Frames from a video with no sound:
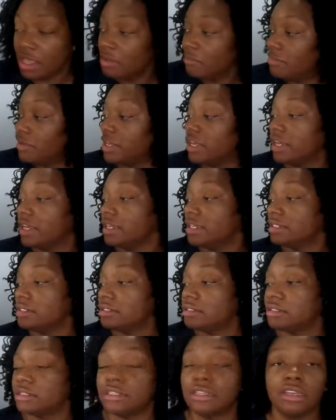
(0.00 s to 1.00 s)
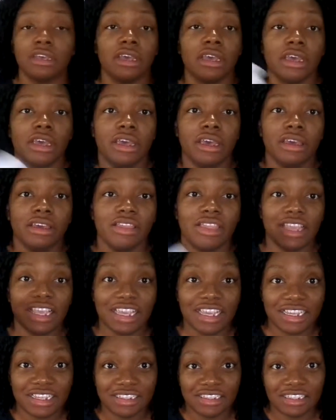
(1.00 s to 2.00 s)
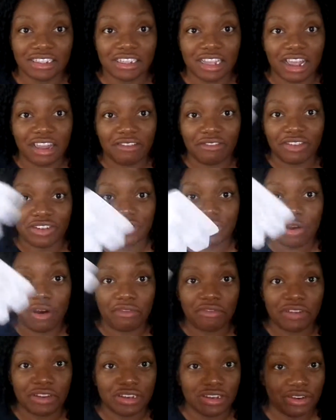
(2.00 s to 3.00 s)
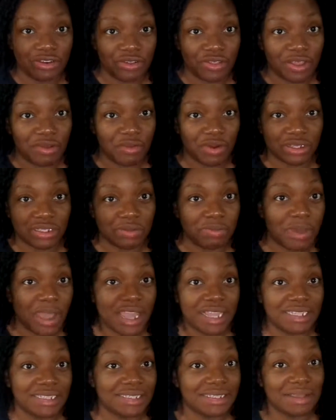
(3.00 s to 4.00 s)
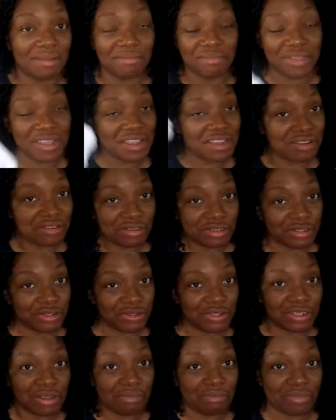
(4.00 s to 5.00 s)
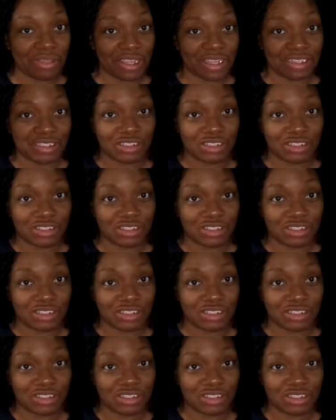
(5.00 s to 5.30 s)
because the kids, every so often, you know, they want to paint something or do something.